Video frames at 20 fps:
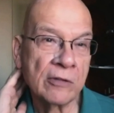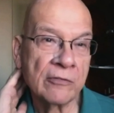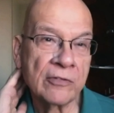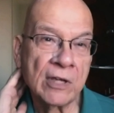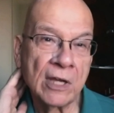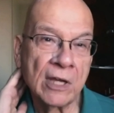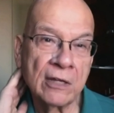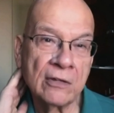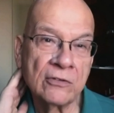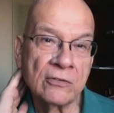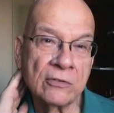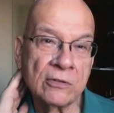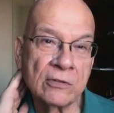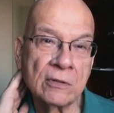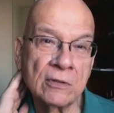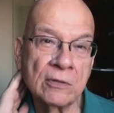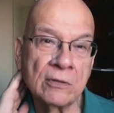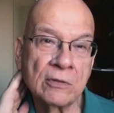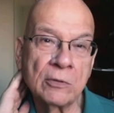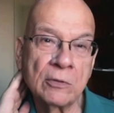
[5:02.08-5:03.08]
"that the will of God
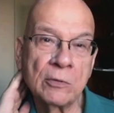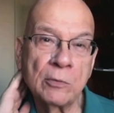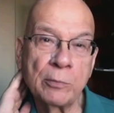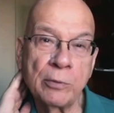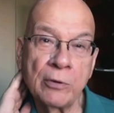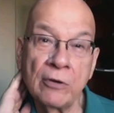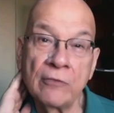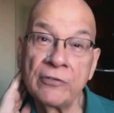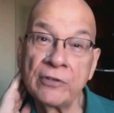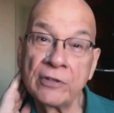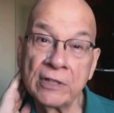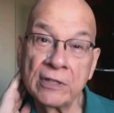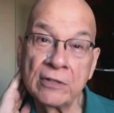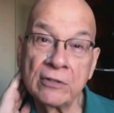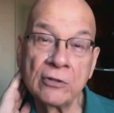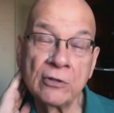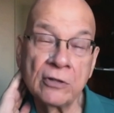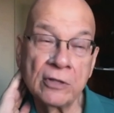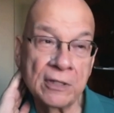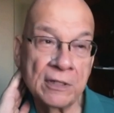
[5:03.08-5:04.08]
is
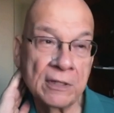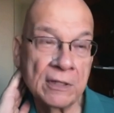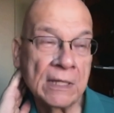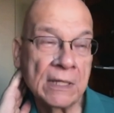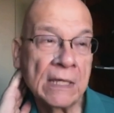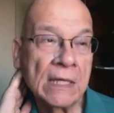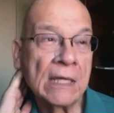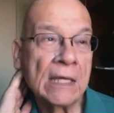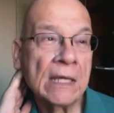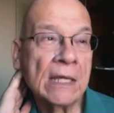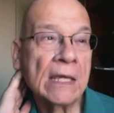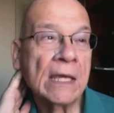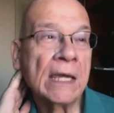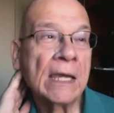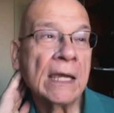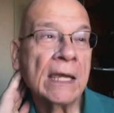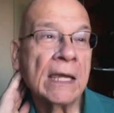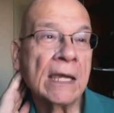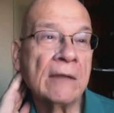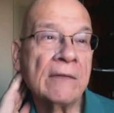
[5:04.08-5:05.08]
perfect and good.
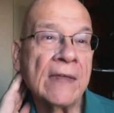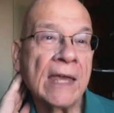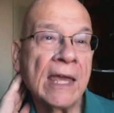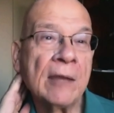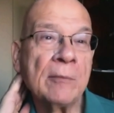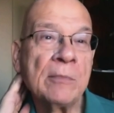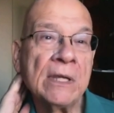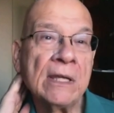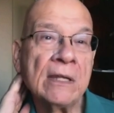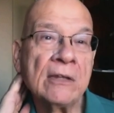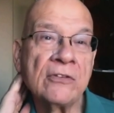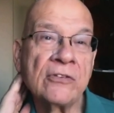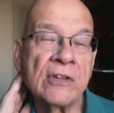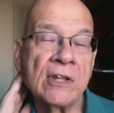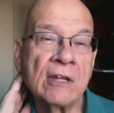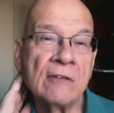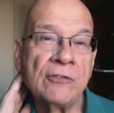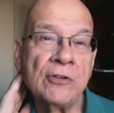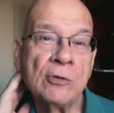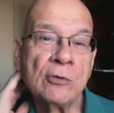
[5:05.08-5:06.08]
And that
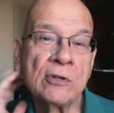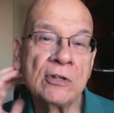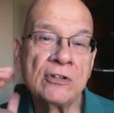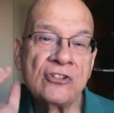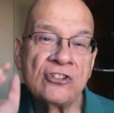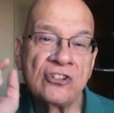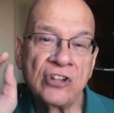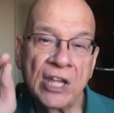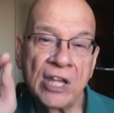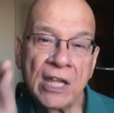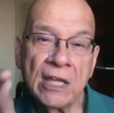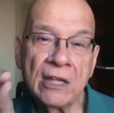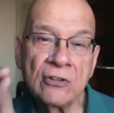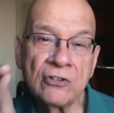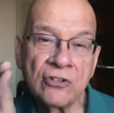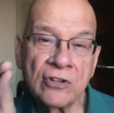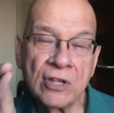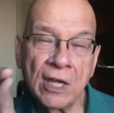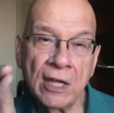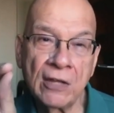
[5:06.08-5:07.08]
means that if you could
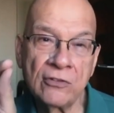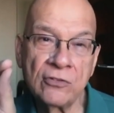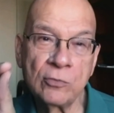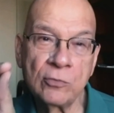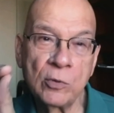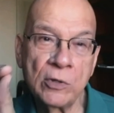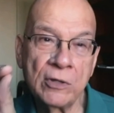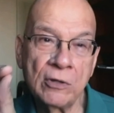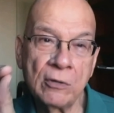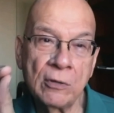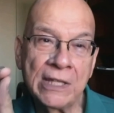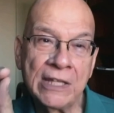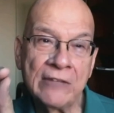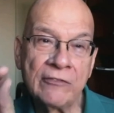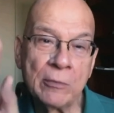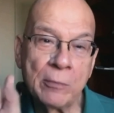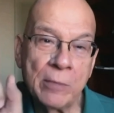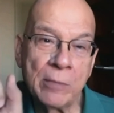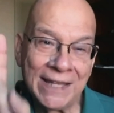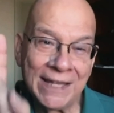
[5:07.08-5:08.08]
change God's
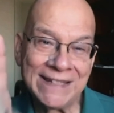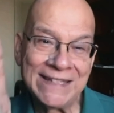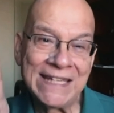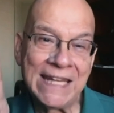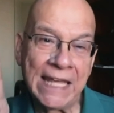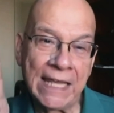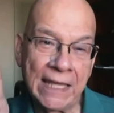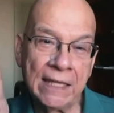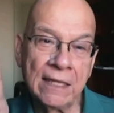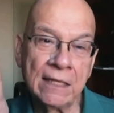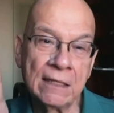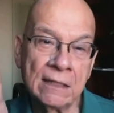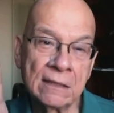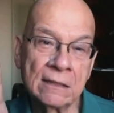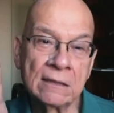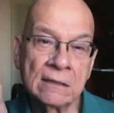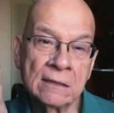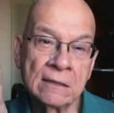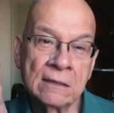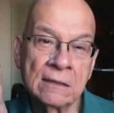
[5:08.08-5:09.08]
will even by a
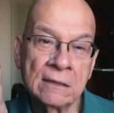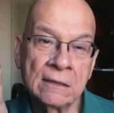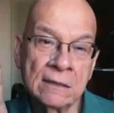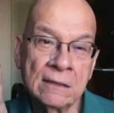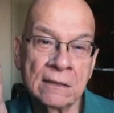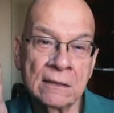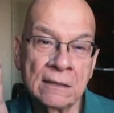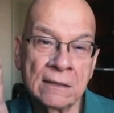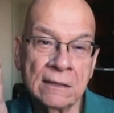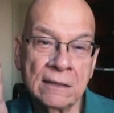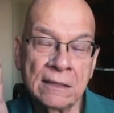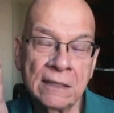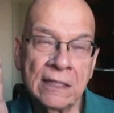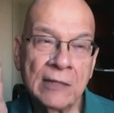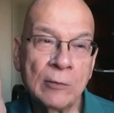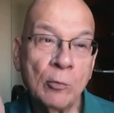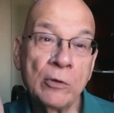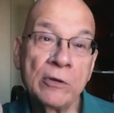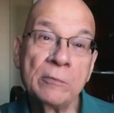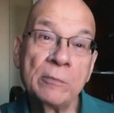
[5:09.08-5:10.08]
day,
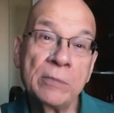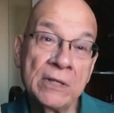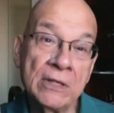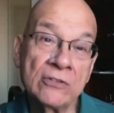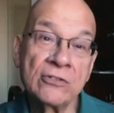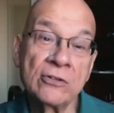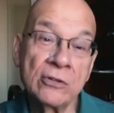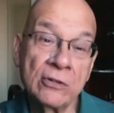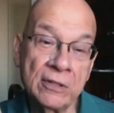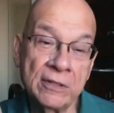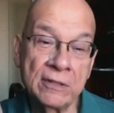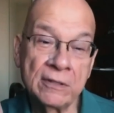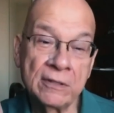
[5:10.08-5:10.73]
it wouldn't be